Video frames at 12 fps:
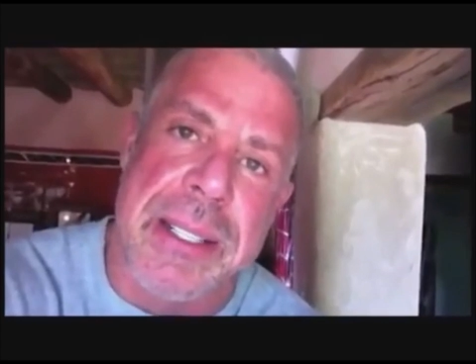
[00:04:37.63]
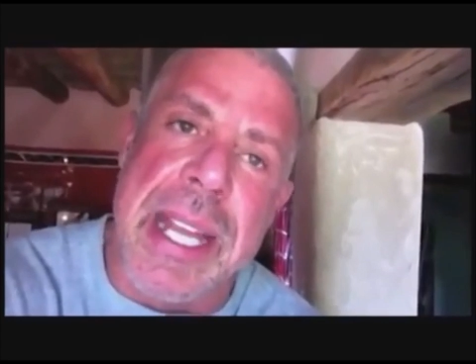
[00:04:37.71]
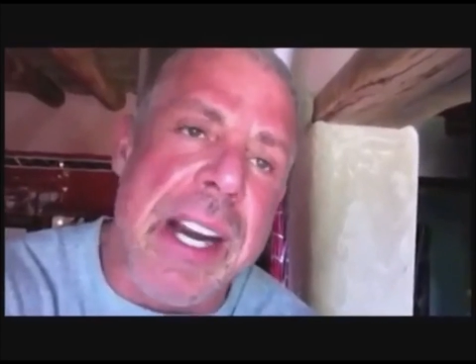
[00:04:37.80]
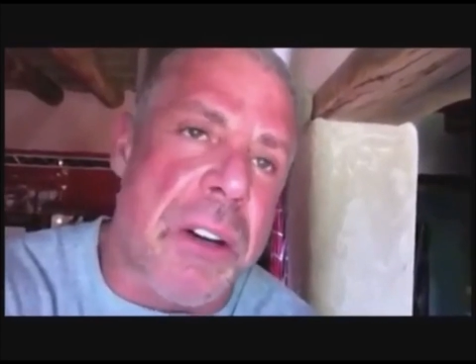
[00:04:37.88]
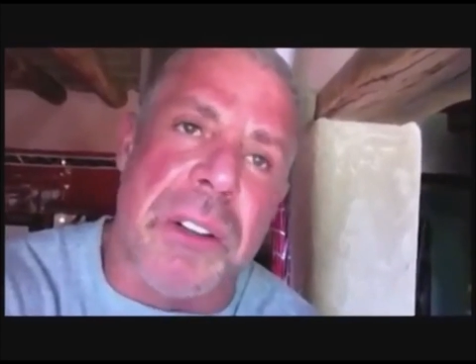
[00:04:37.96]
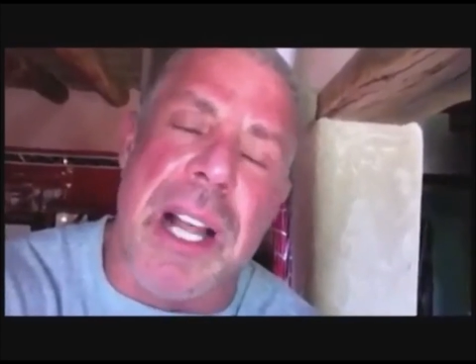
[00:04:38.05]

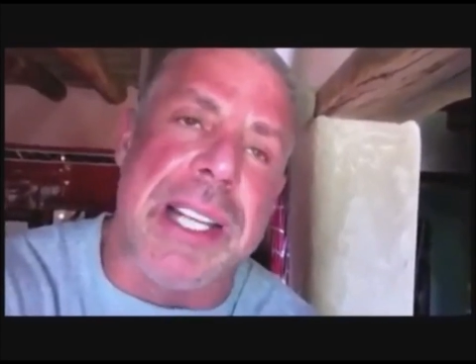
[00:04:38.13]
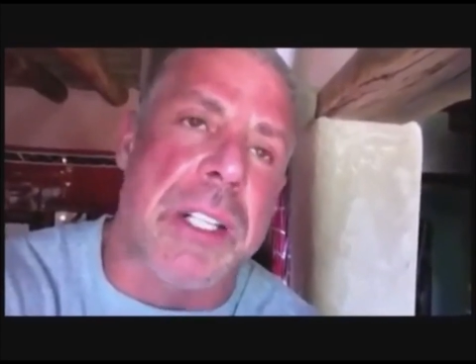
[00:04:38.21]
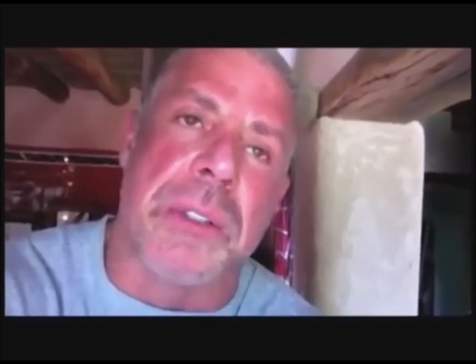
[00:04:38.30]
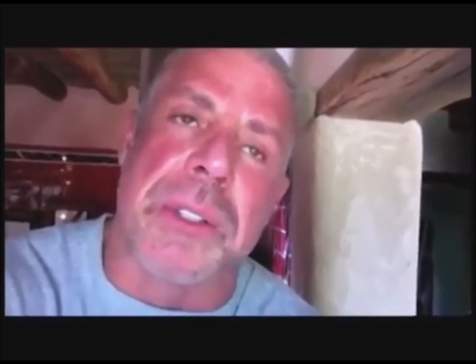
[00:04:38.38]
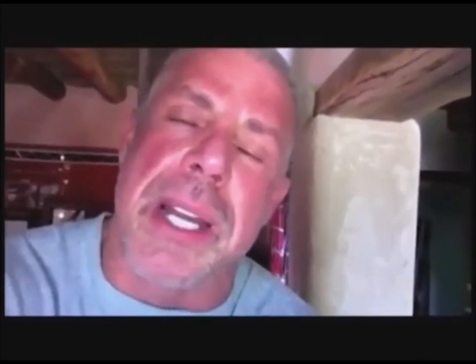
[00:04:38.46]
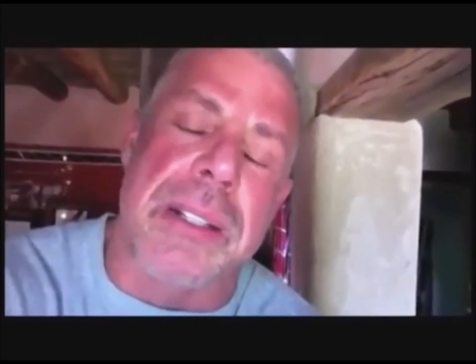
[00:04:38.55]
They don't
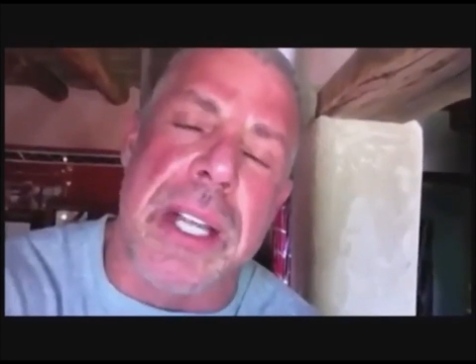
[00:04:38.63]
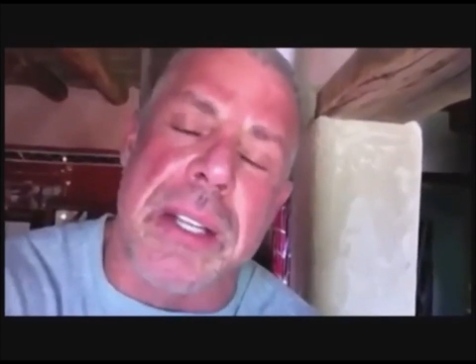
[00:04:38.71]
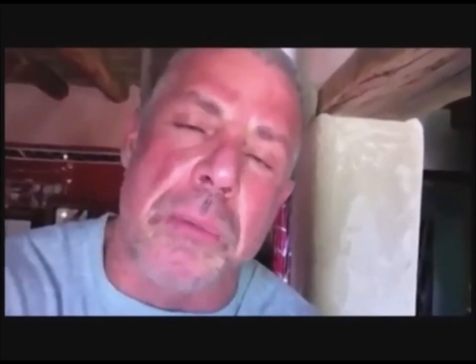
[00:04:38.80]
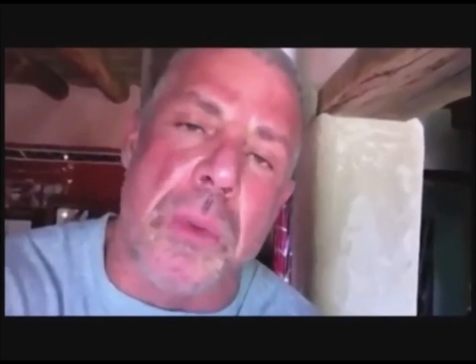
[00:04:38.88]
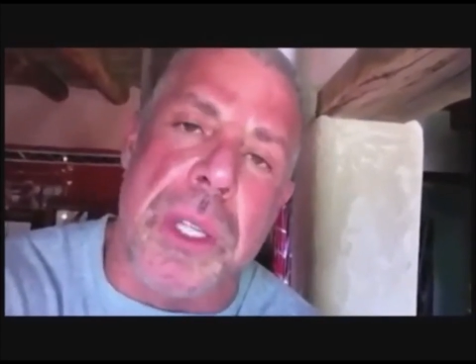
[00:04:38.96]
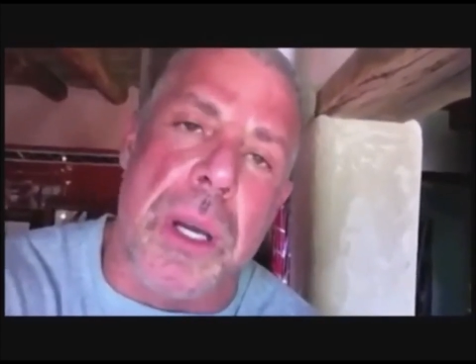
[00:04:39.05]
like who
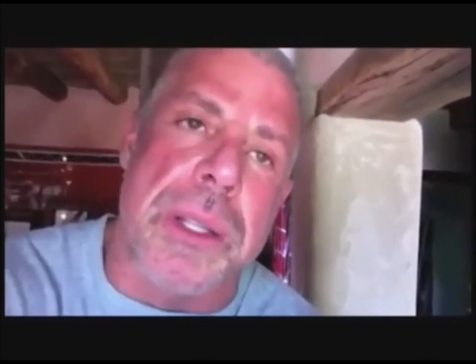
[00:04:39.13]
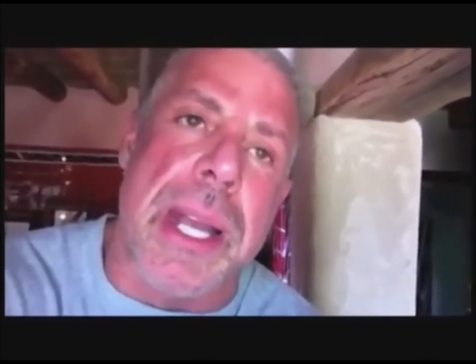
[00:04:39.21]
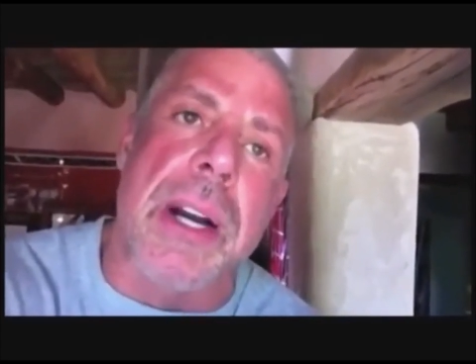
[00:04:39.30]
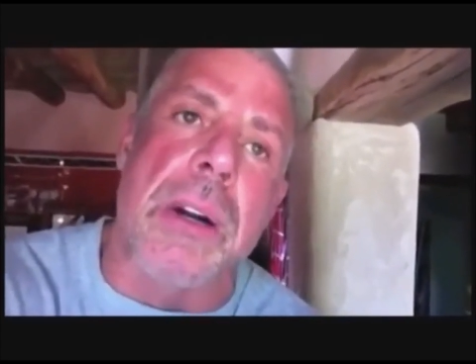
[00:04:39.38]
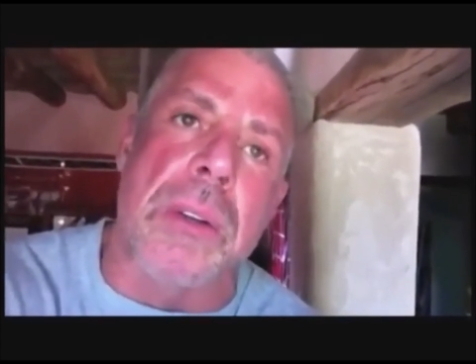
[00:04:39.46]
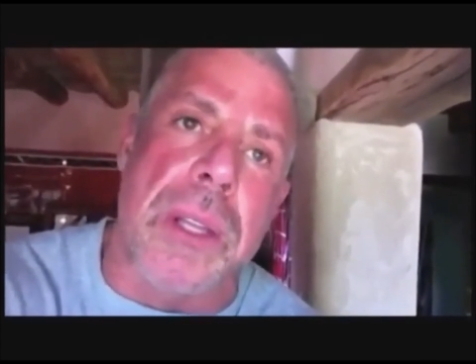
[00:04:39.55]

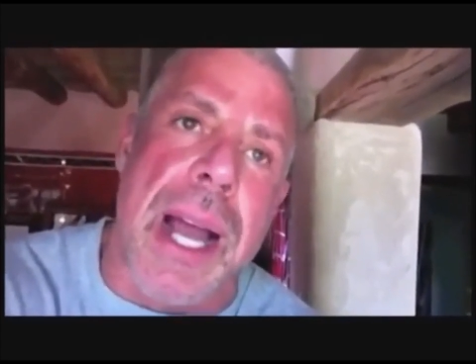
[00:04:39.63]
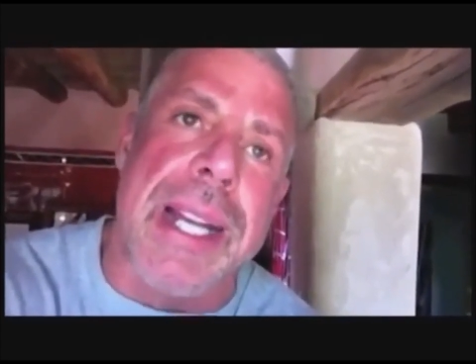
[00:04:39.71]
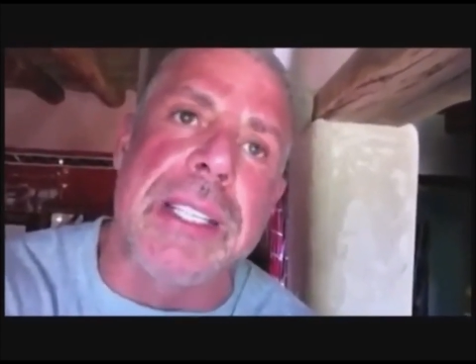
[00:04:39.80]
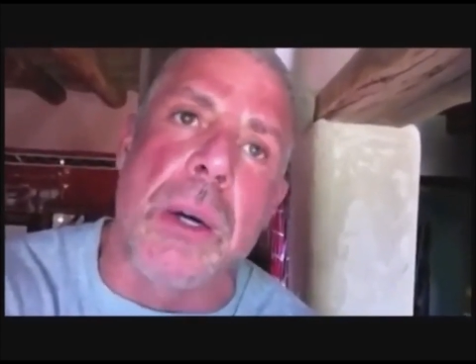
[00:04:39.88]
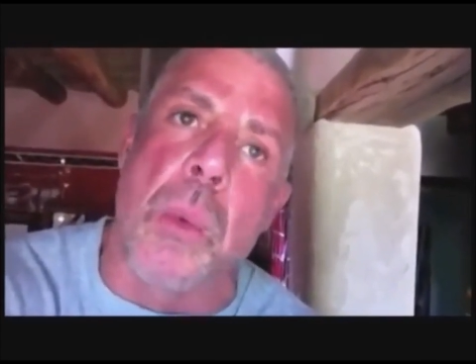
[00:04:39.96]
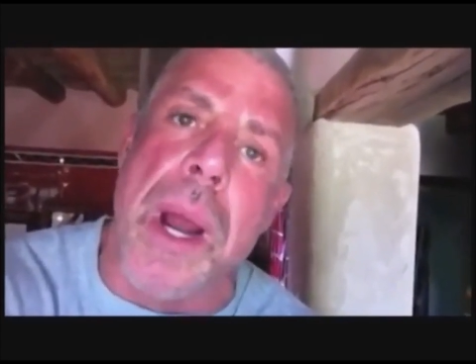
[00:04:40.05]
they don't
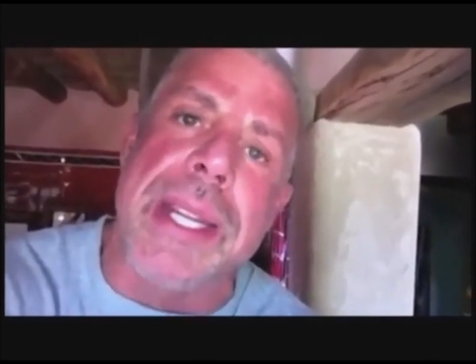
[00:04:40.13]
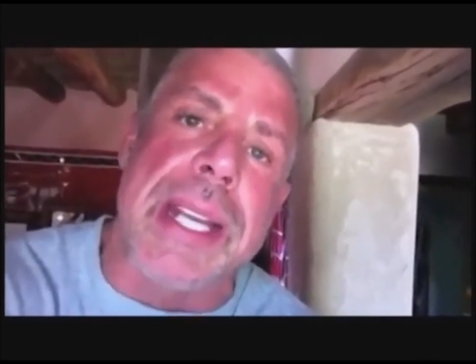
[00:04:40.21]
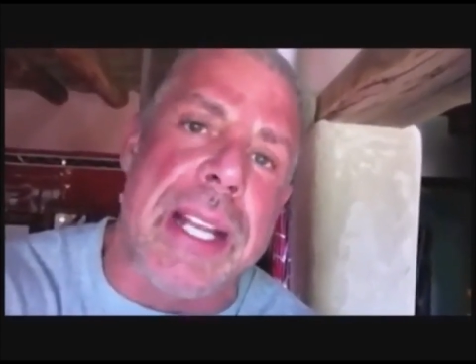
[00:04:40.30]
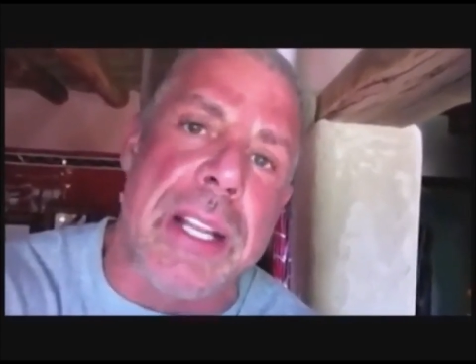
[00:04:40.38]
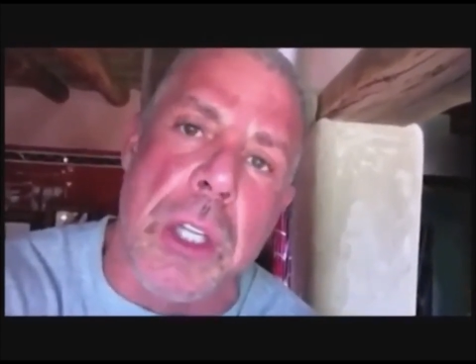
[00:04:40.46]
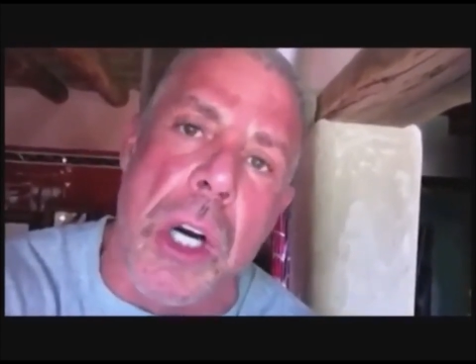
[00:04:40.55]
like the way
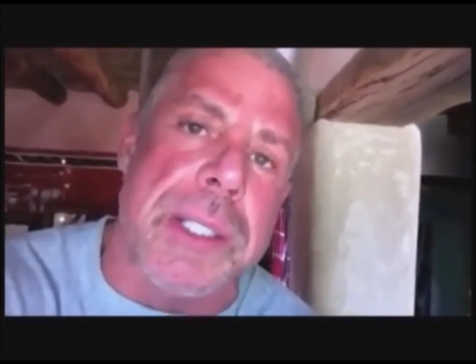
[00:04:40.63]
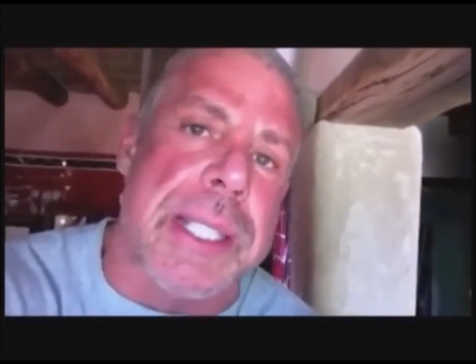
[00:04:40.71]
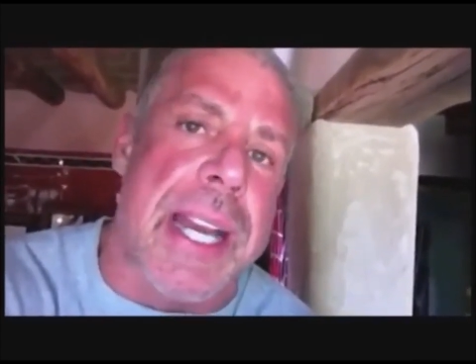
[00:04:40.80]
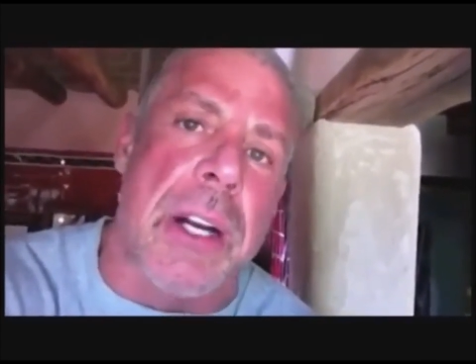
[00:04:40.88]
they look.